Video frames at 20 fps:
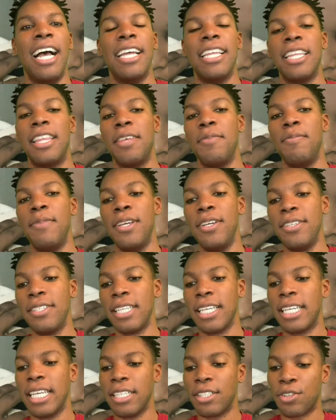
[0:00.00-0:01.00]
The
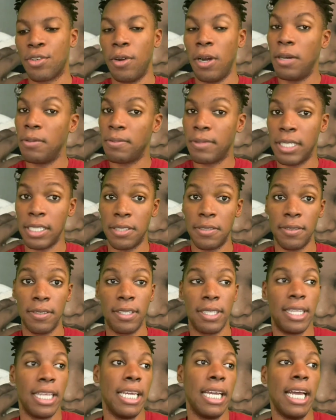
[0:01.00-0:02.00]
music gets crumped because
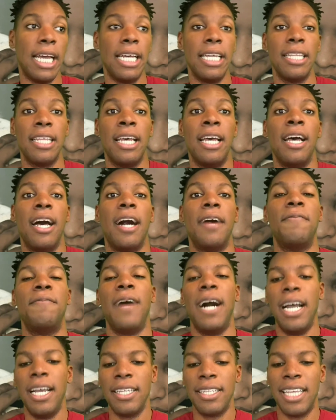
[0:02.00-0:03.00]
they had a
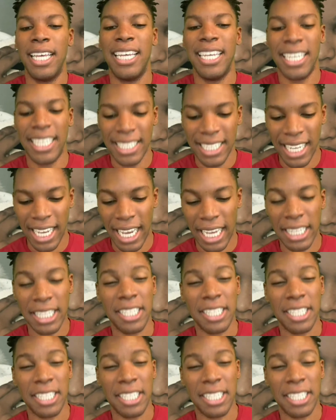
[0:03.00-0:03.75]
violin and a